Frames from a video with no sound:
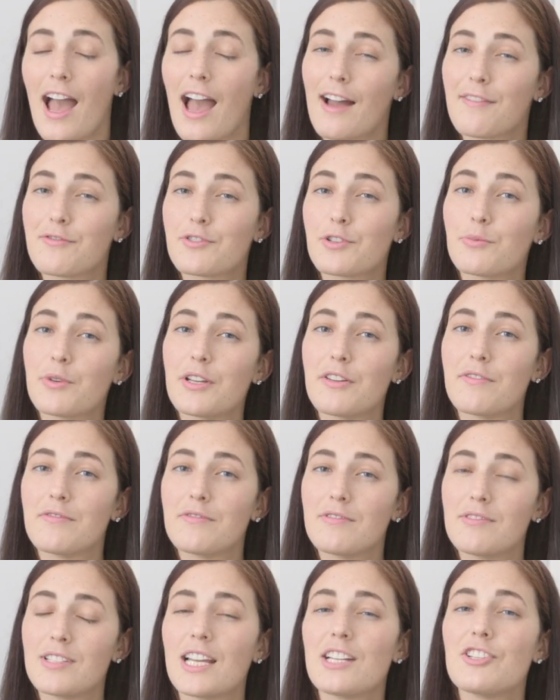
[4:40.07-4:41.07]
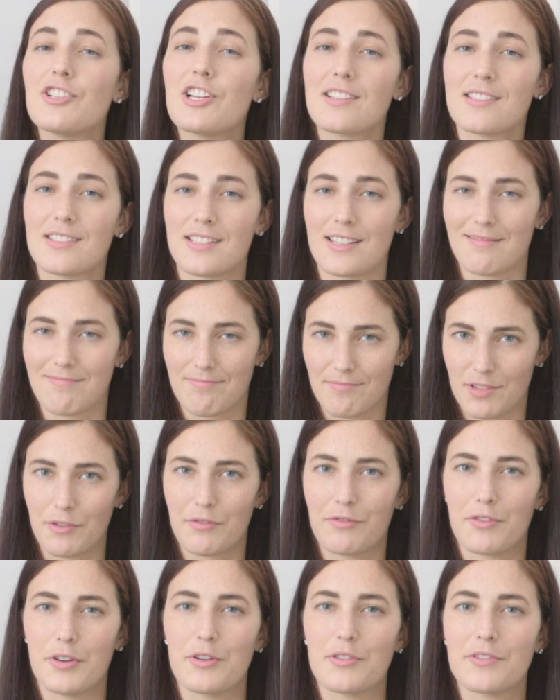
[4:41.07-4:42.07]
after we've digested the
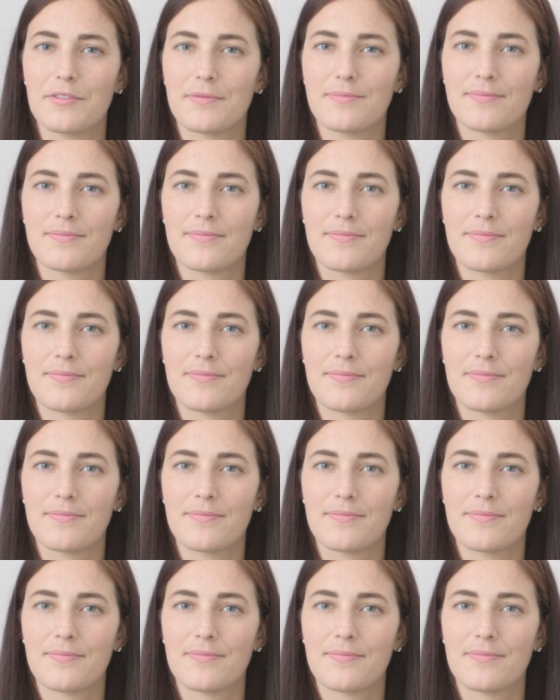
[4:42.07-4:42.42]
food.